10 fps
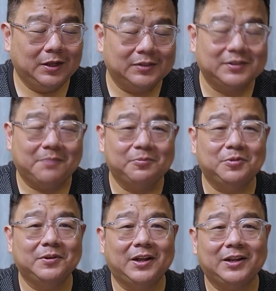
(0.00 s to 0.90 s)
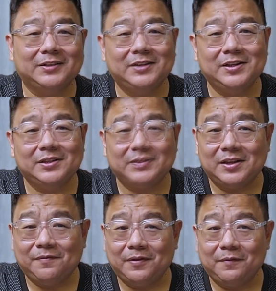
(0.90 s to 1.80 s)
The Samsung Galaxy
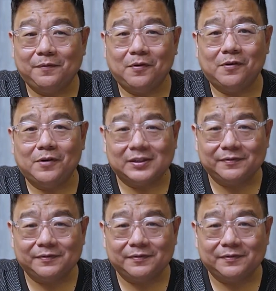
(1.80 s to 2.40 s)
Z Flip four